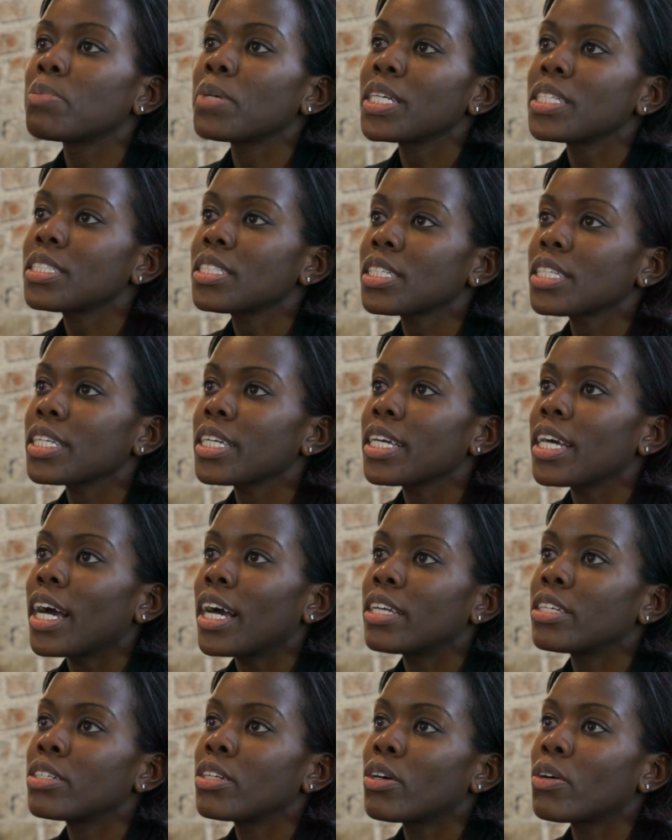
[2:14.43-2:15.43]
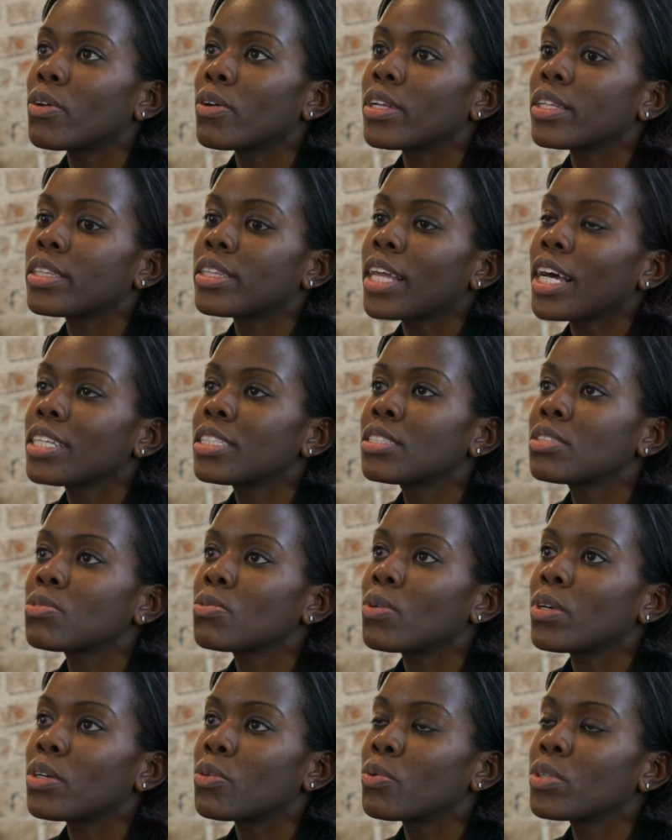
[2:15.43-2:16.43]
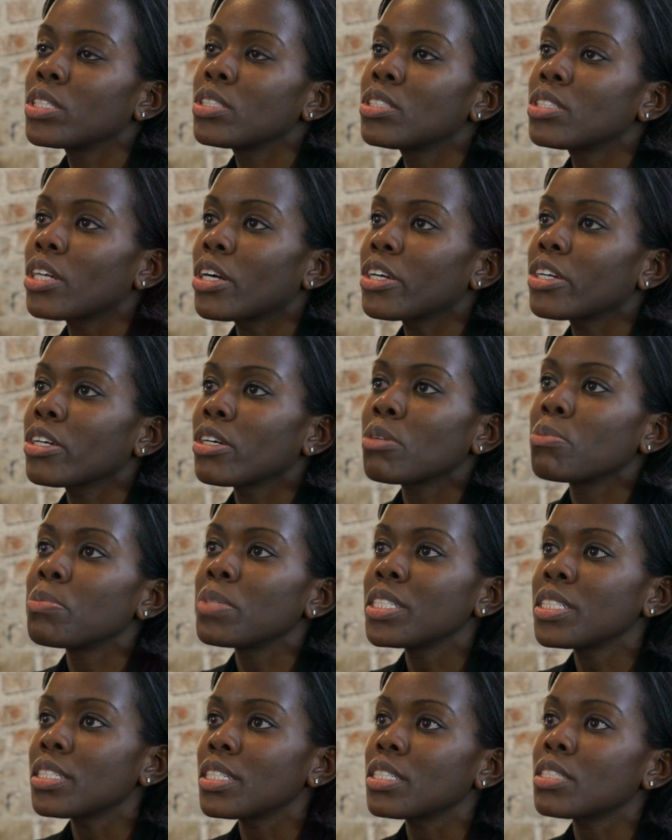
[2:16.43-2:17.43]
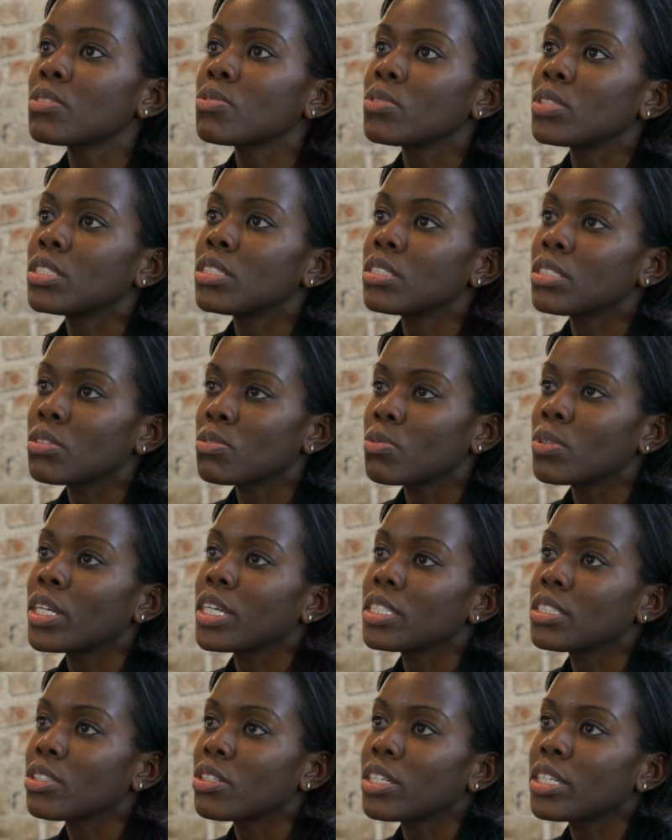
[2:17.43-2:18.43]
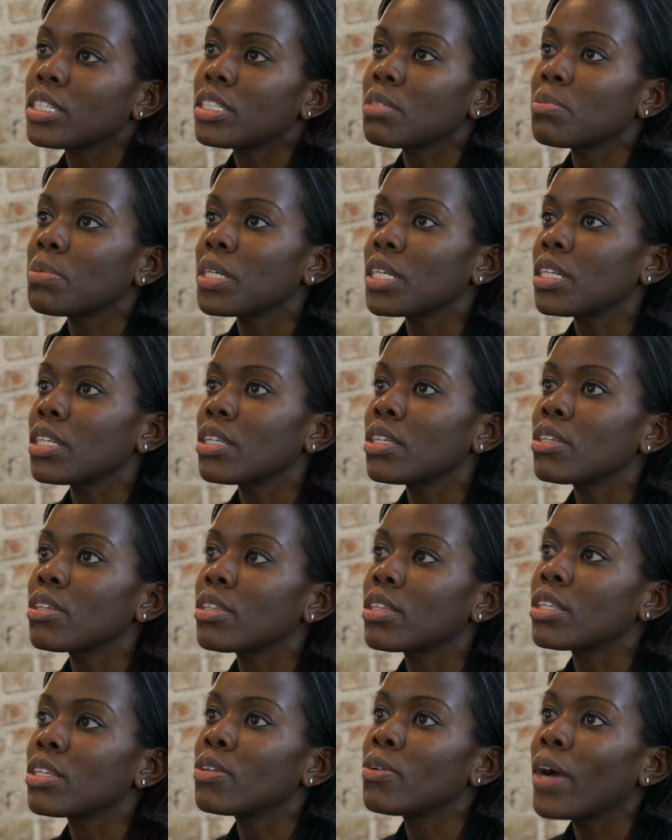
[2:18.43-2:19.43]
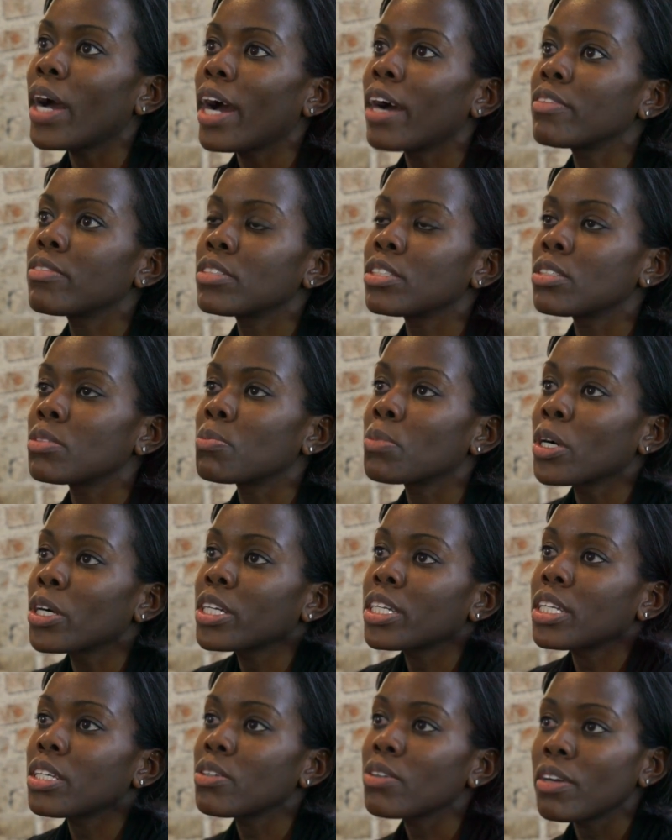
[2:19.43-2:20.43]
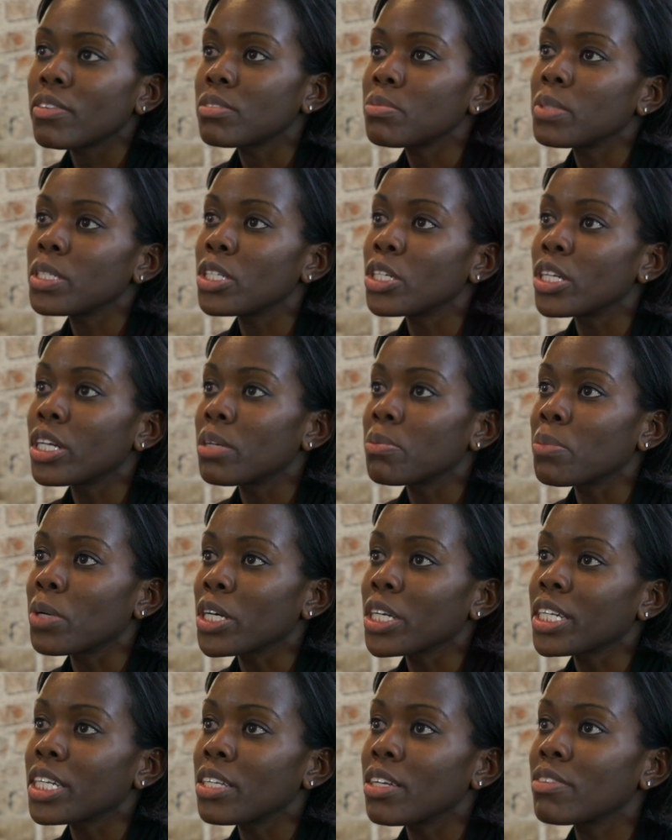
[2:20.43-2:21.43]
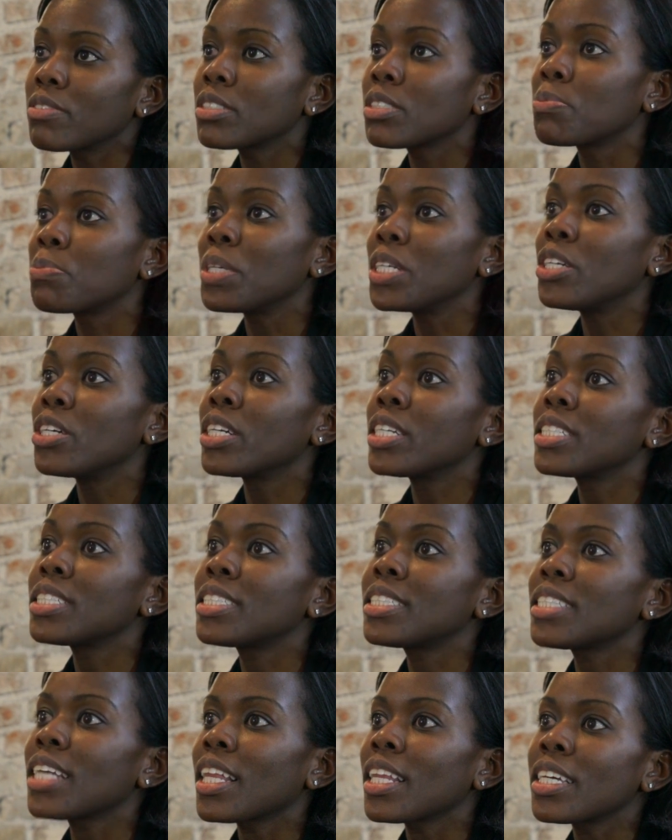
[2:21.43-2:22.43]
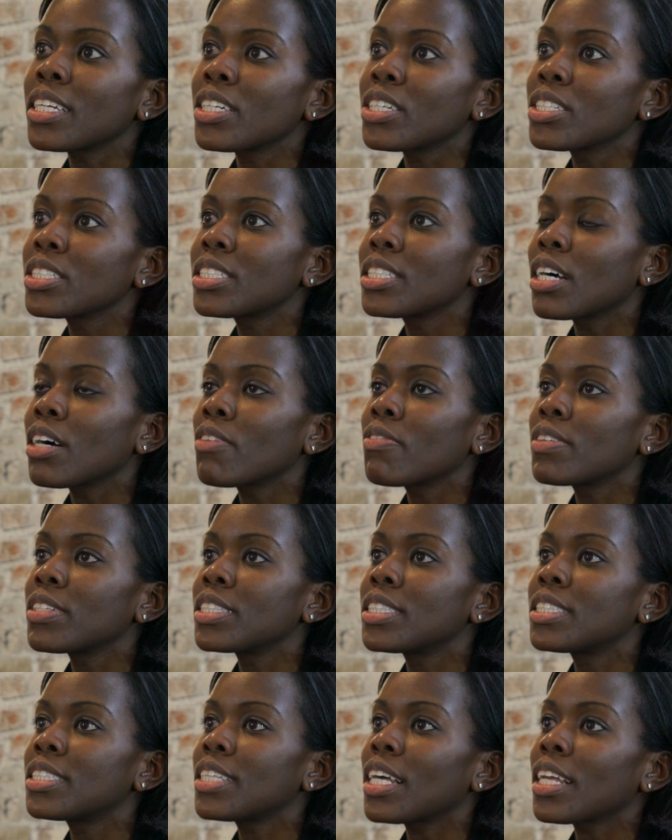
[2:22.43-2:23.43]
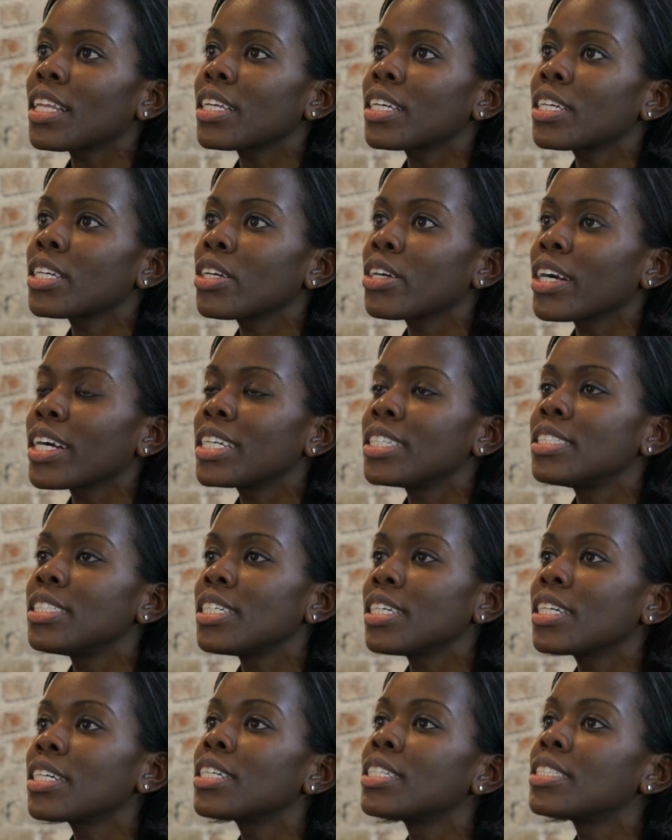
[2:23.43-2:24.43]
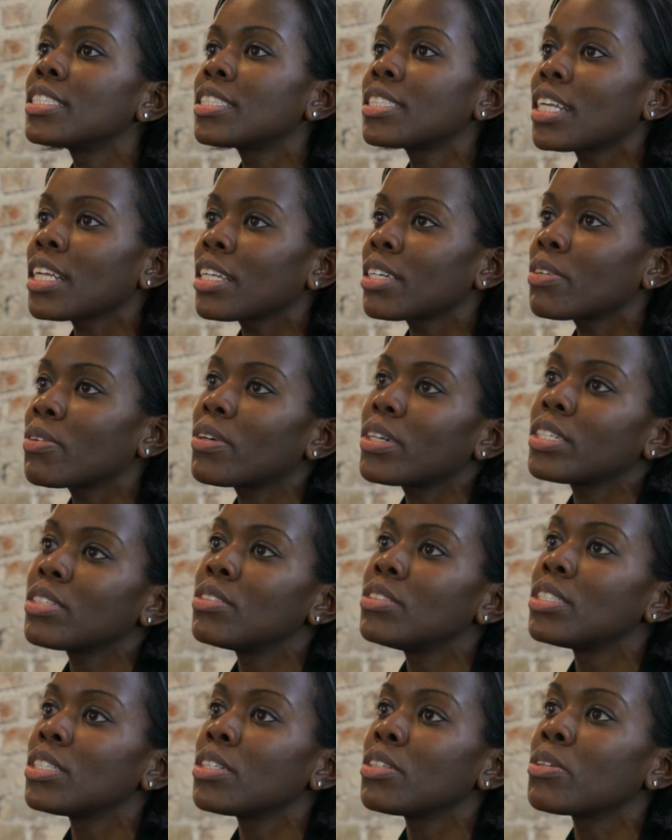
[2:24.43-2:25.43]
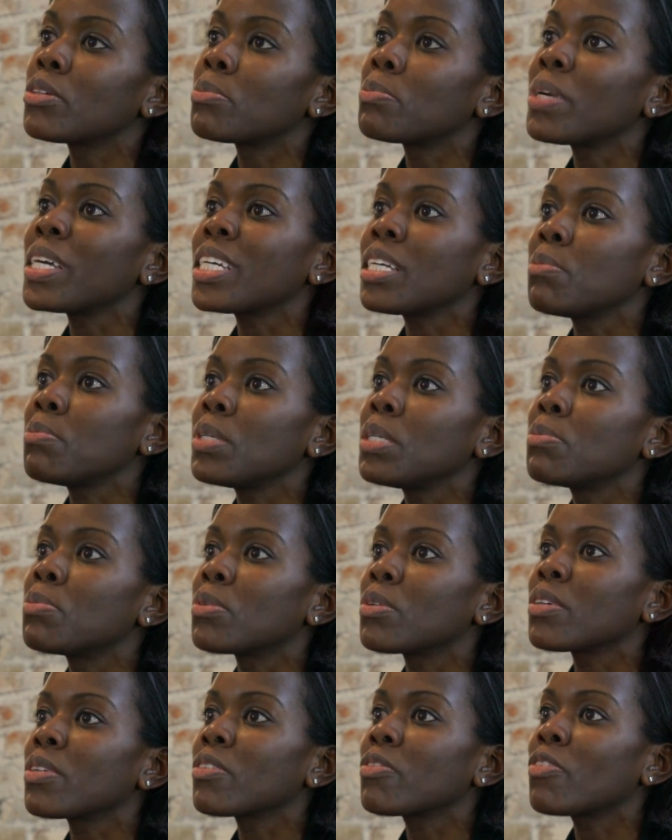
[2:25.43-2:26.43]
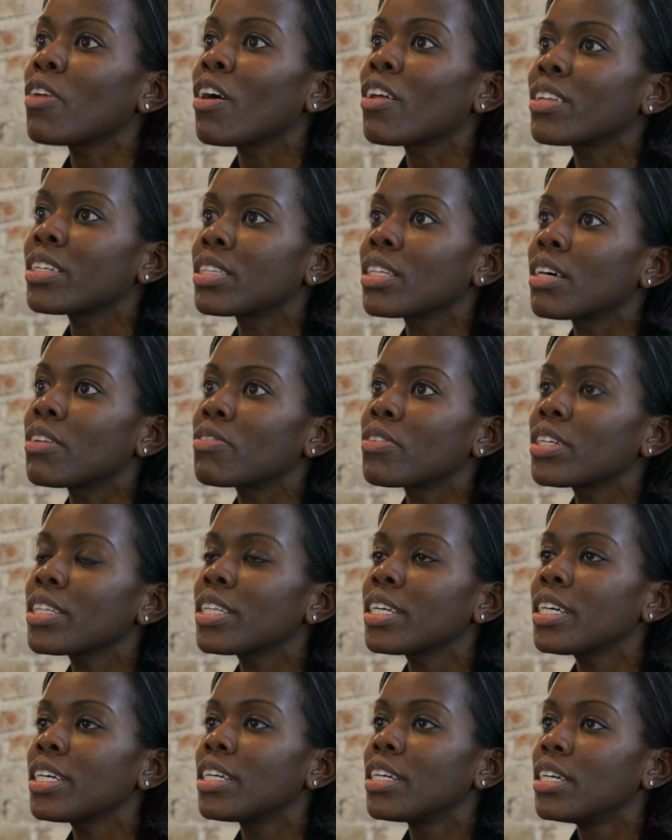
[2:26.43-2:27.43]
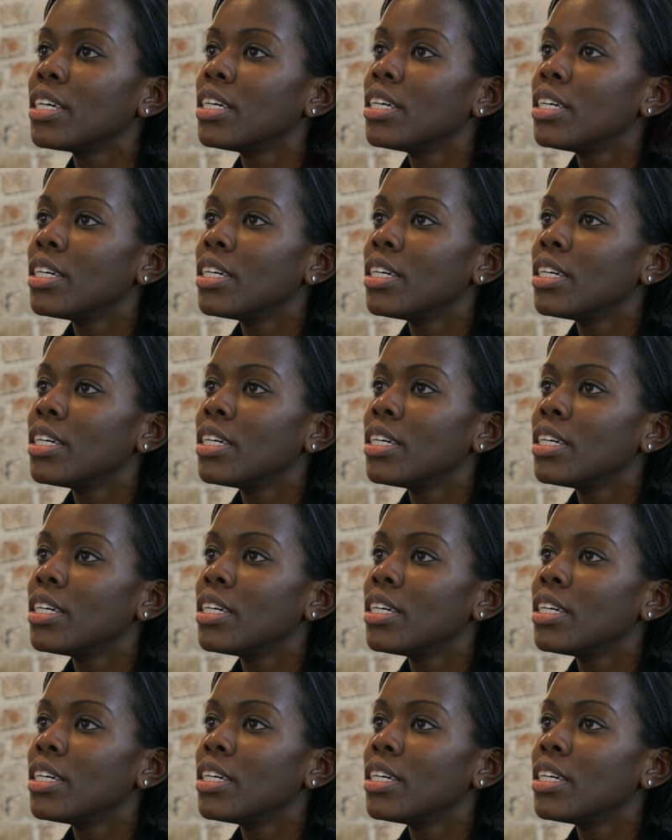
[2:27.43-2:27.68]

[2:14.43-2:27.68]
basically, that's when you start your own business, which is when I started Independent Youth, you have to be good at marketing. You have to be good at selling yourself and selling your idea and selling what you do and making people fall in love with it.